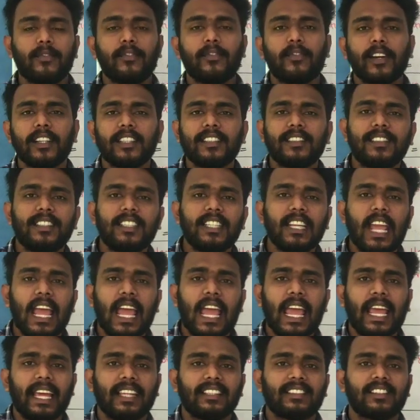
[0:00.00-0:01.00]
first
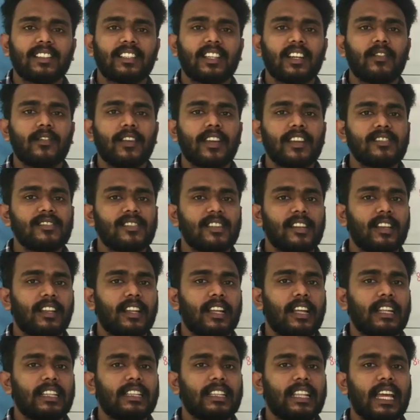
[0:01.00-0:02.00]

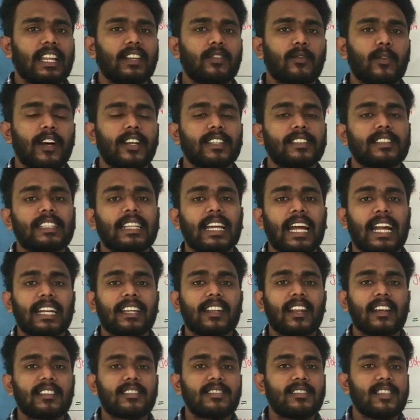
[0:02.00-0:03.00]
excavation that was
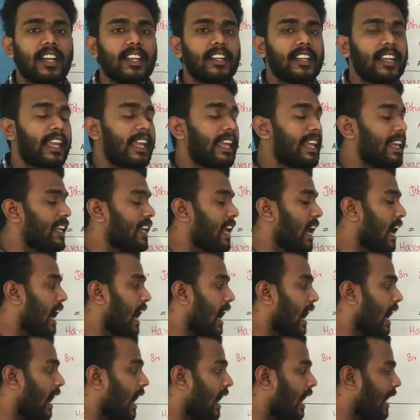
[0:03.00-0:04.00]
conducted in
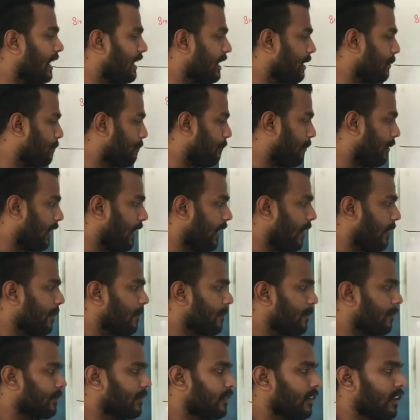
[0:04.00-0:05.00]
Harappa
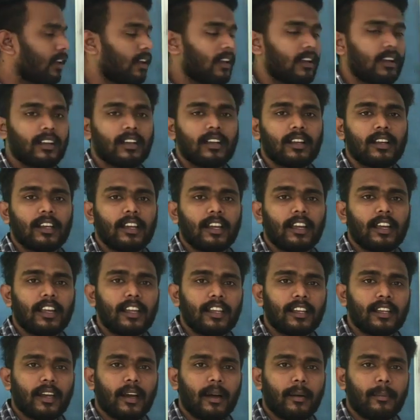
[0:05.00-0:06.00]

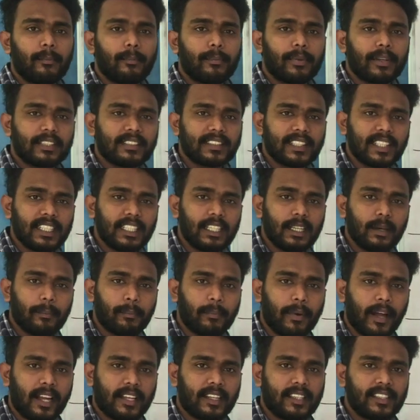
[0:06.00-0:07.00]
in present
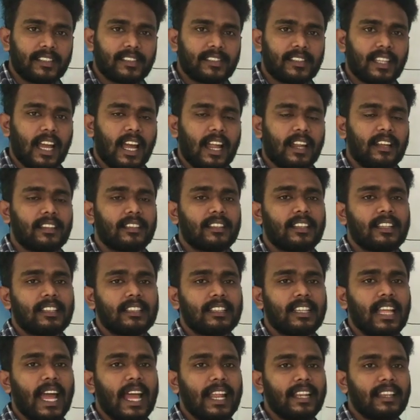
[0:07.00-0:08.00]
Pakistan,
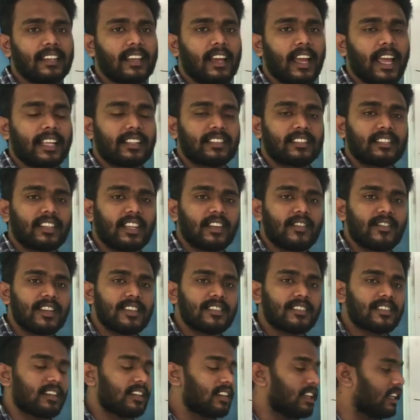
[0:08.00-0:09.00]
that
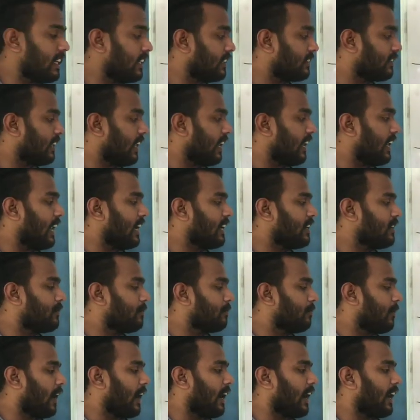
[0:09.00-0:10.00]
excavation is
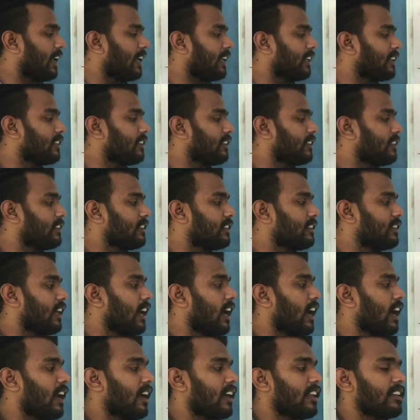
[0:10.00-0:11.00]
led by
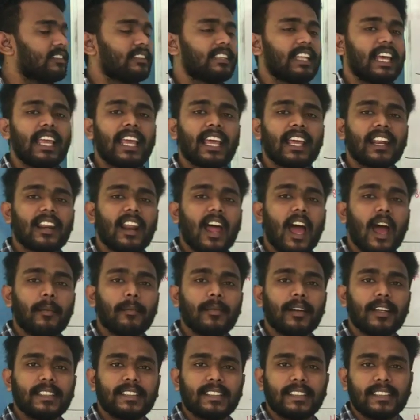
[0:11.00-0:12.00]
the
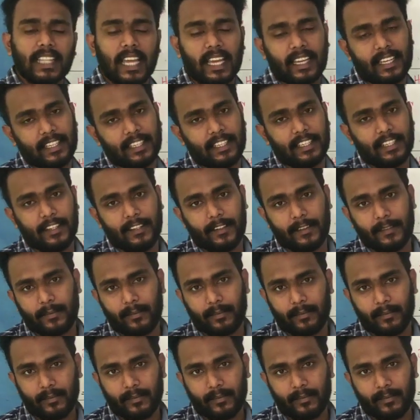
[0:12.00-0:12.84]
Dayaram Sahini.